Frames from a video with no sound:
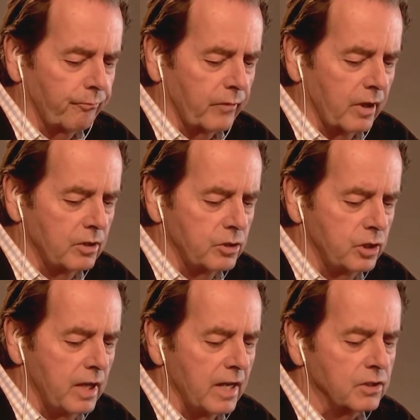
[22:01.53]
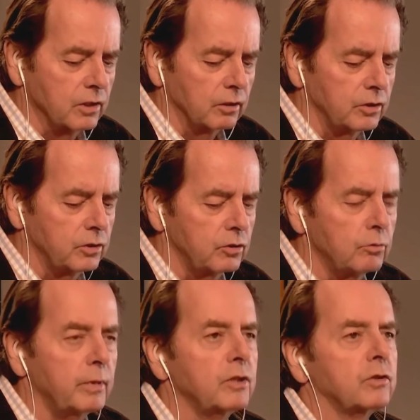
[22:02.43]
she hasn't listened to
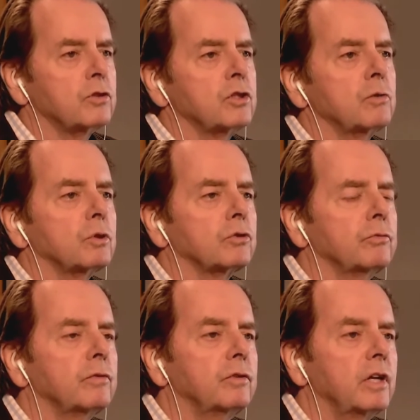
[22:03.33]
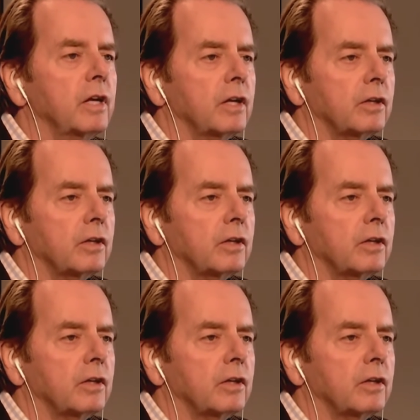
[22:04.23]
me since she was 15.